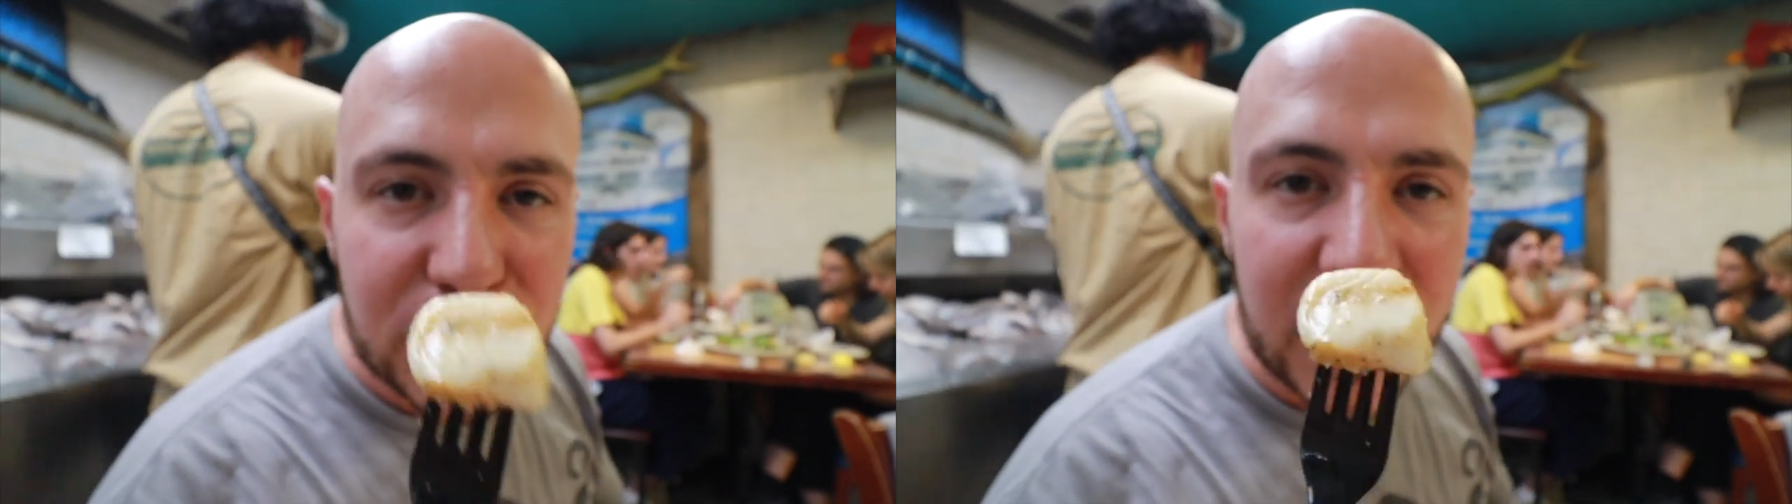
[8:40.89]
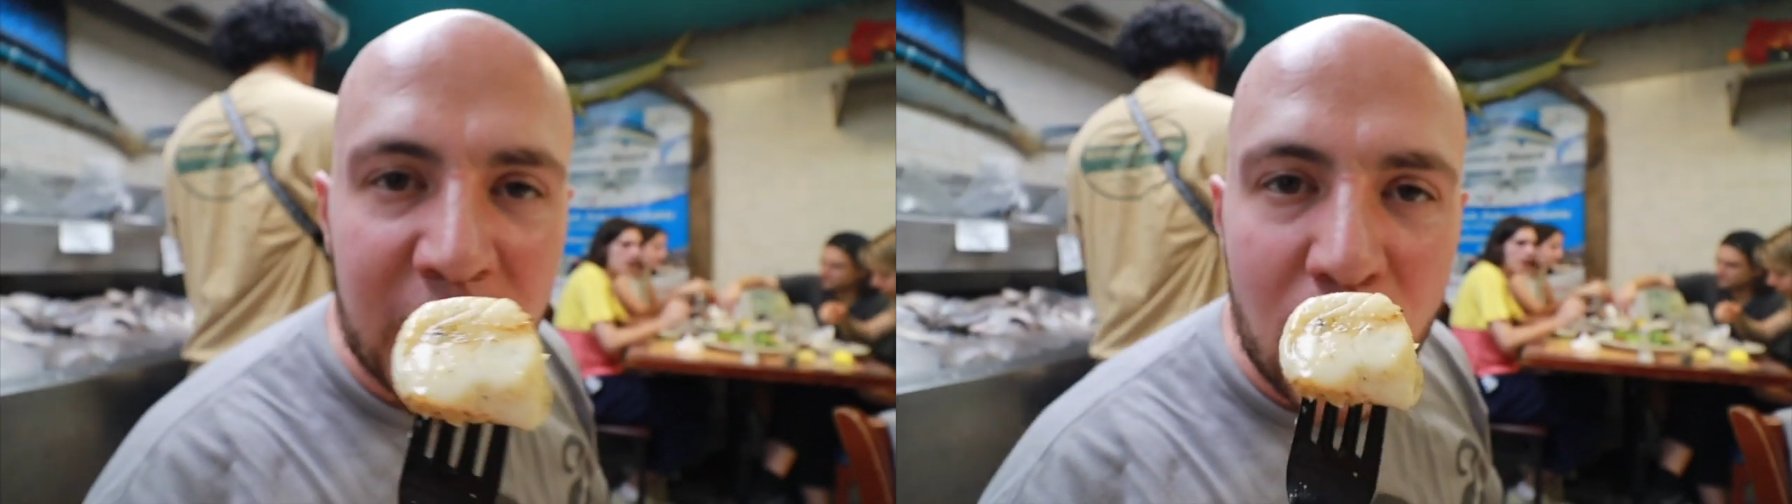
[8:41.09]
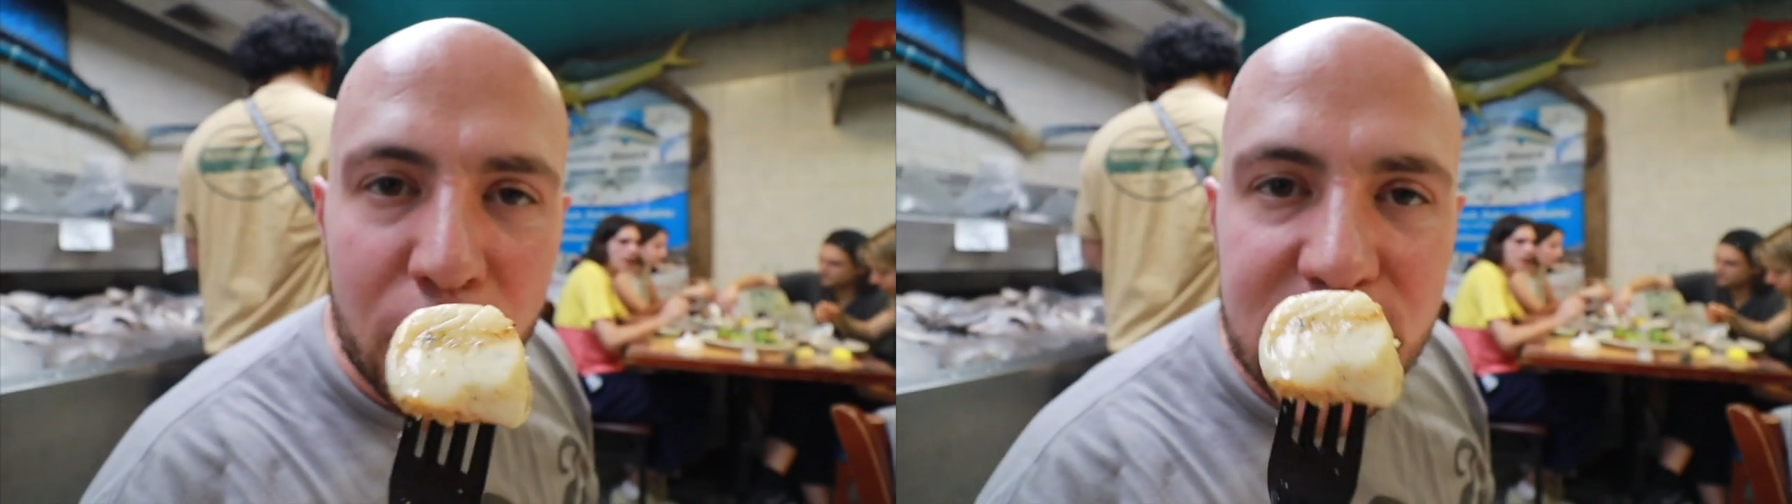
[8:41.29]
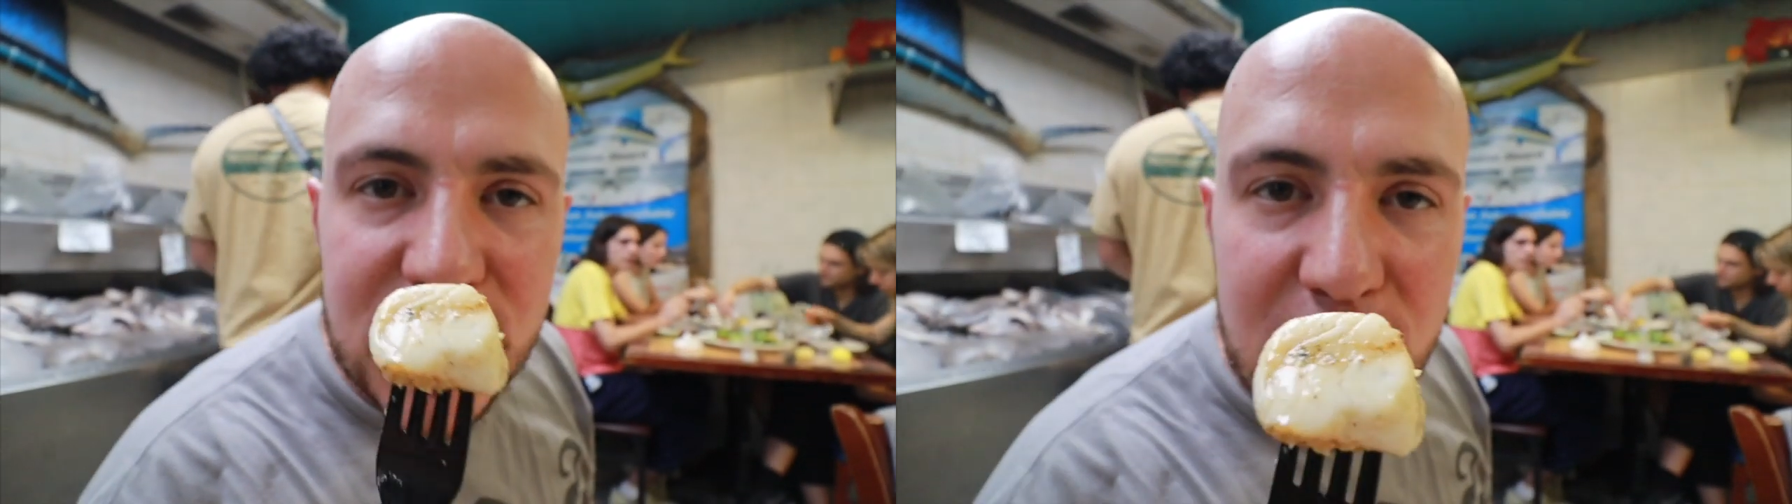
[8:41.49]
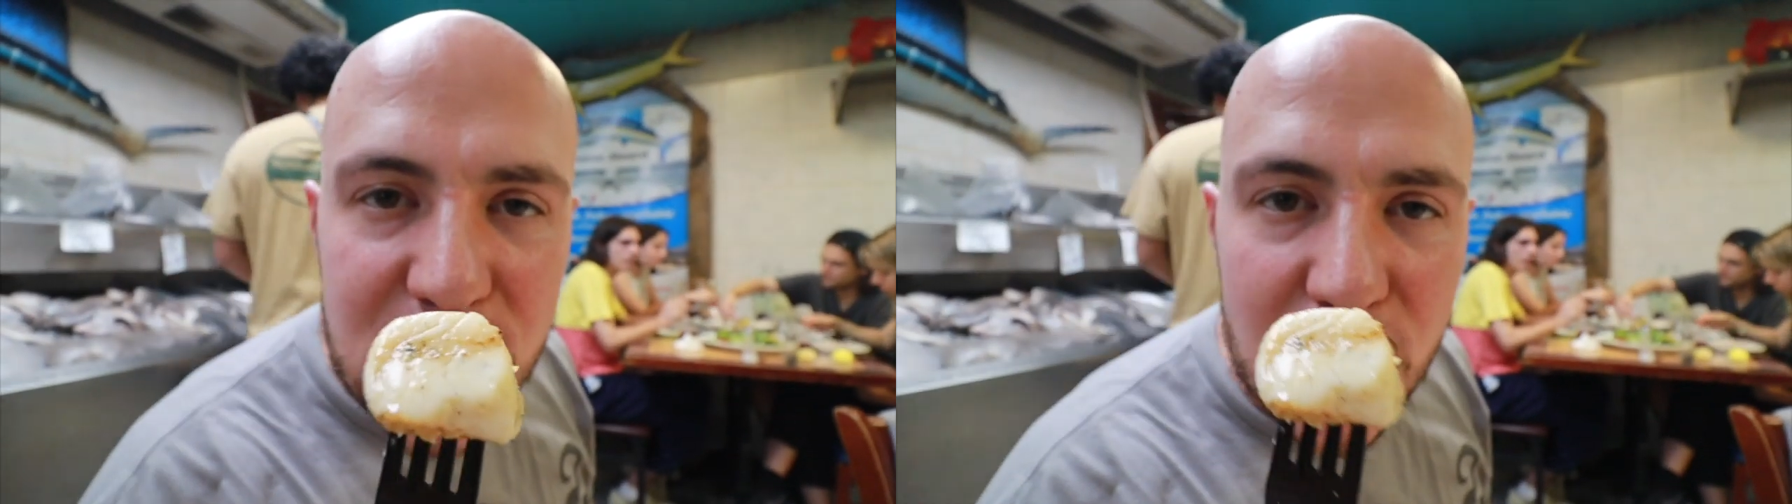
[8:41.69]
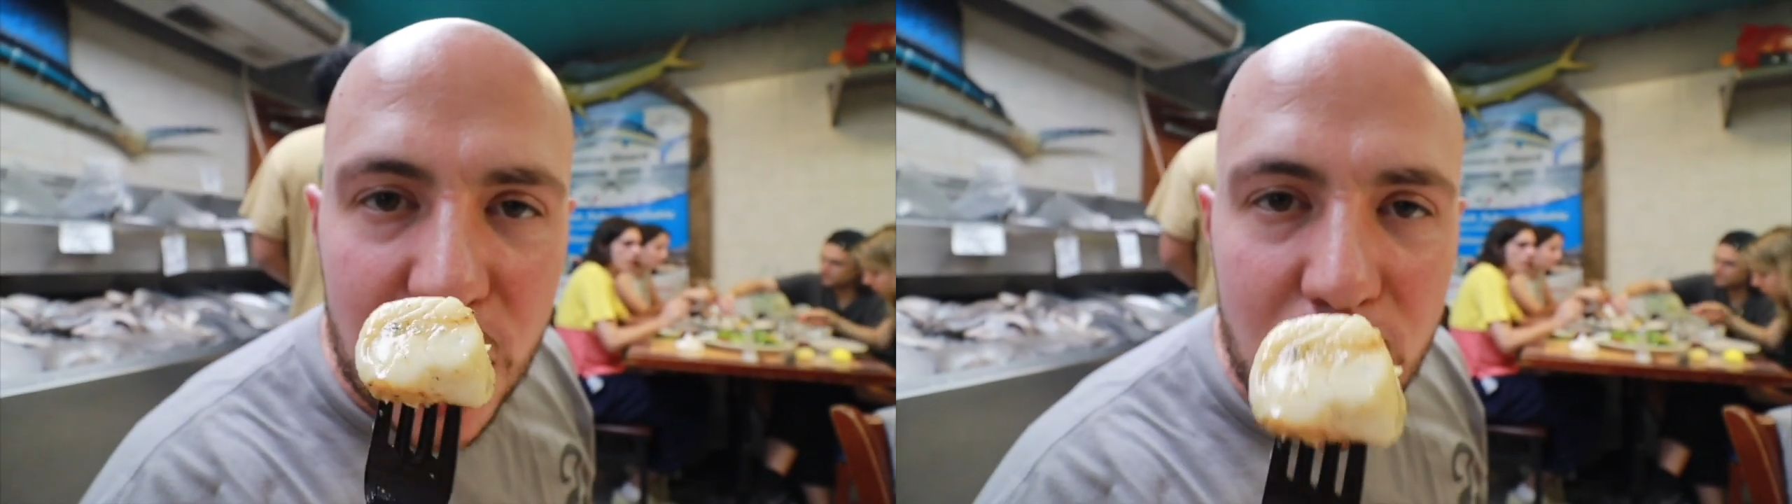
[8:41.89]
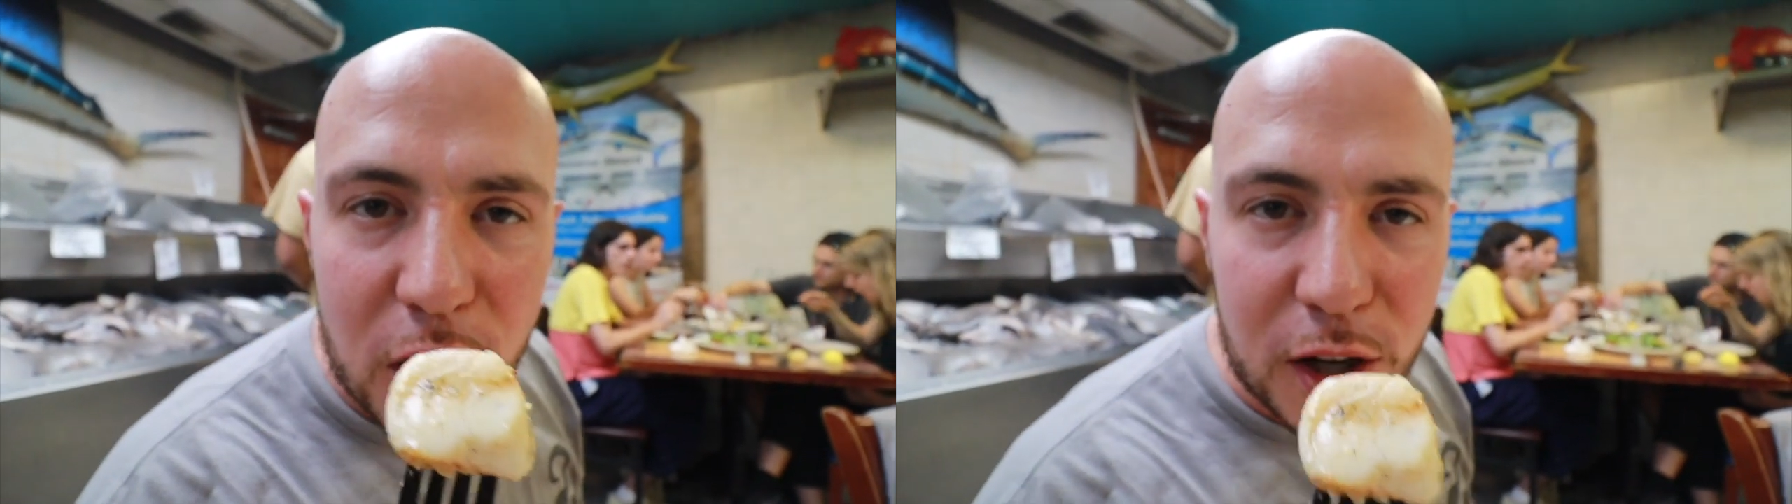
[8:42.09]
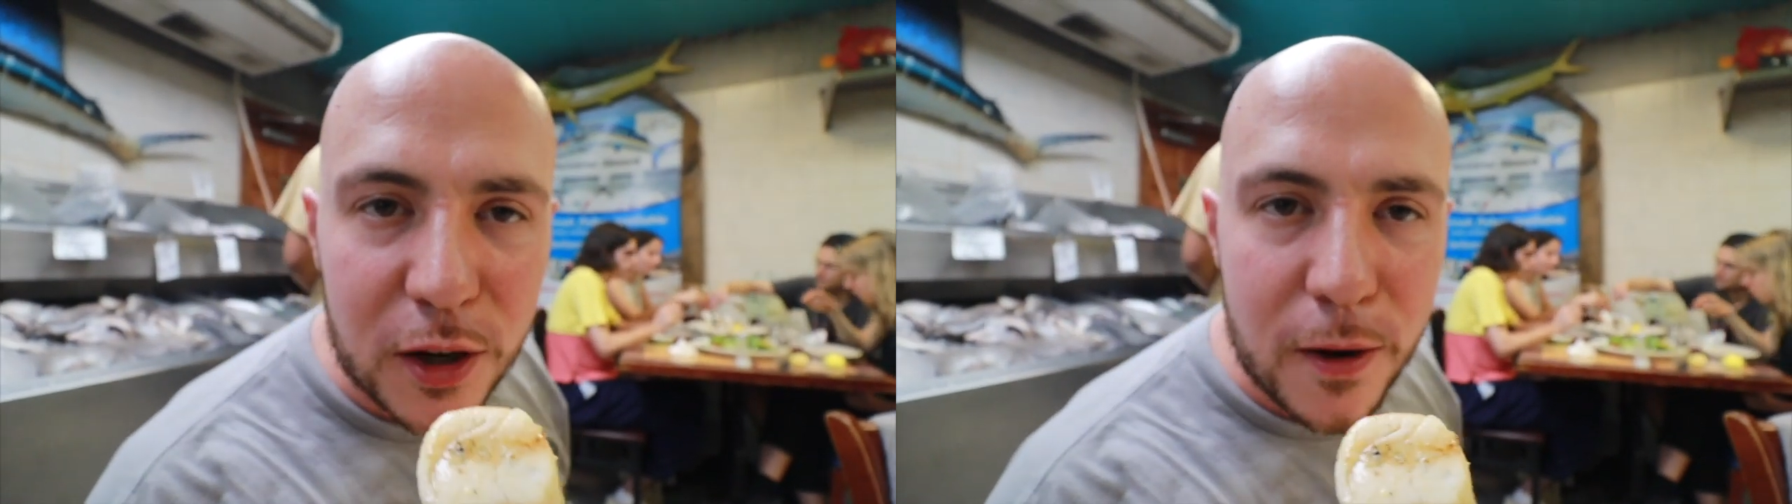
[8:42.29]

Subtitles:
they're not always easy to cook.